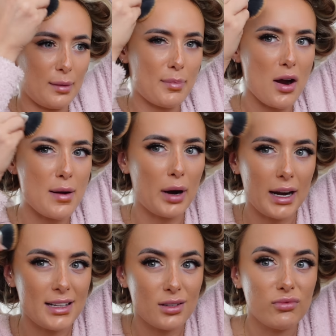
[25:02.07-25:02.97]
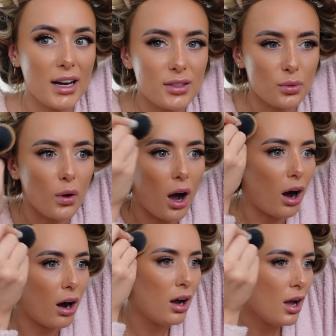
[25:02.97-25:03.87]
Bearing in mind it's a rental
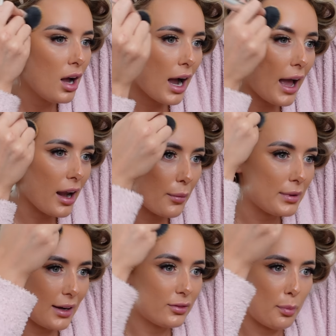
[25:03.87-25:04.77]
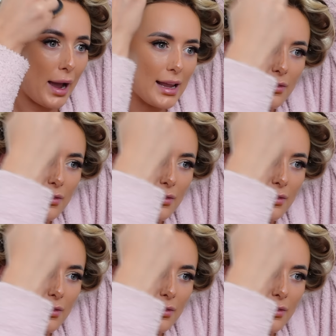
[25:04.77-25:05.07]
car and like we'd have to pay